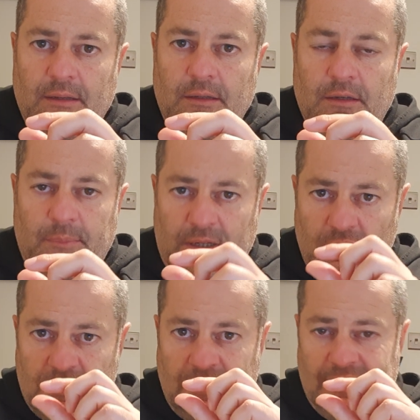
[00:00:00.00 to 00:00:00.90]
You know,
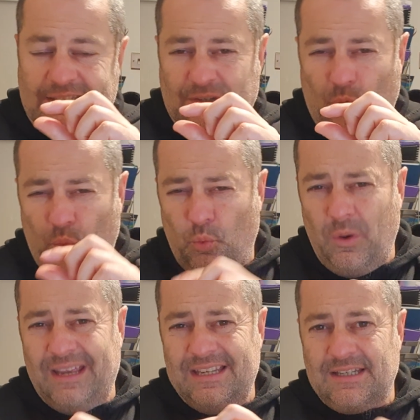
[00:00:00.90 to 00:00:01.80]
because this
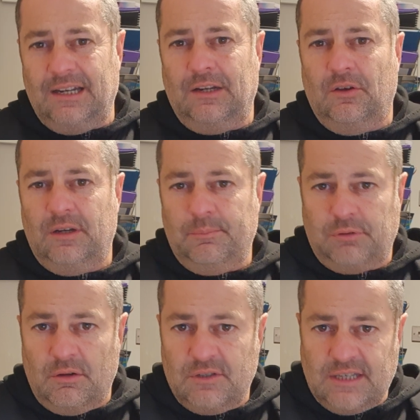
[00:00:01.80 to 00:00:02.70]
all is a learning
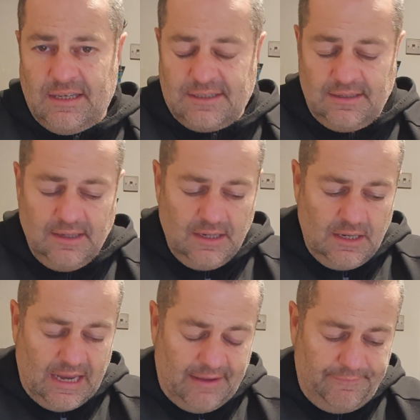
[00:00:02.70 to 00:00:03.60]
process. And
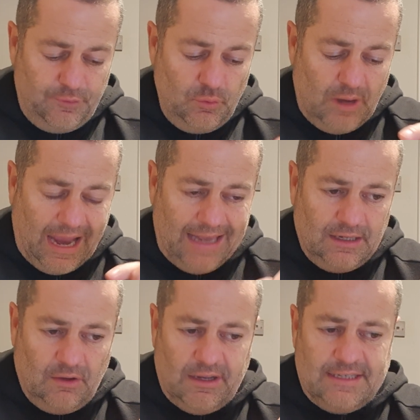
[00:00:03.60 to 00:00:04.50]
if you
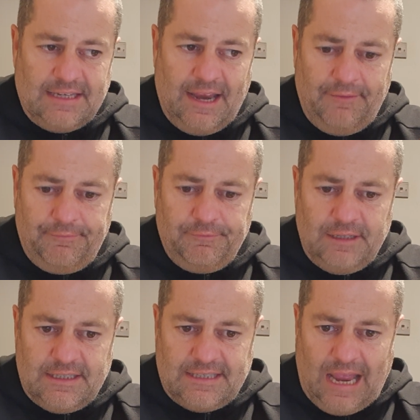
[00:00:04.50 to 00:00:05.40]
analyze
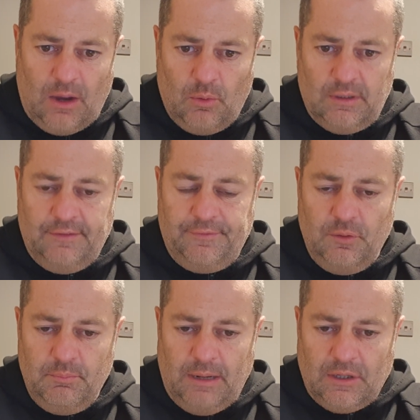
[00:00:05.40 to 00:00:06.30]
every sale, and if
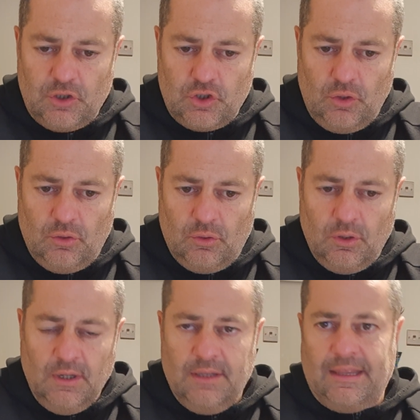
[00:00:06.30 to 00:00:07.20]
you make sure
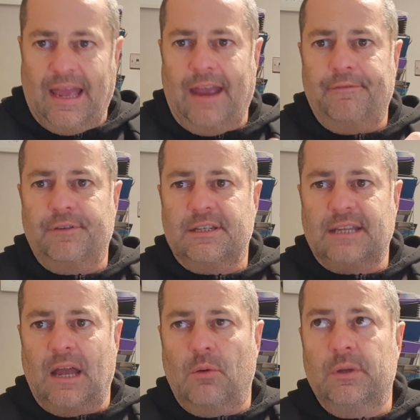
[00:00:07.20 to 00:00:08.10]
that every
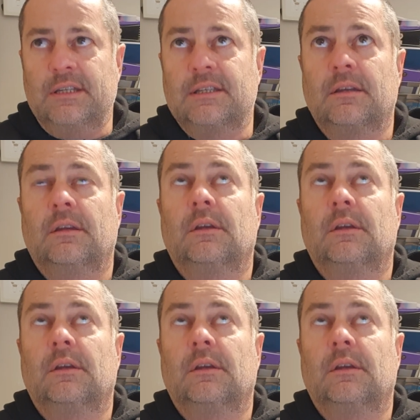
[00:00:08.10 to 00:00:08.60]
sale is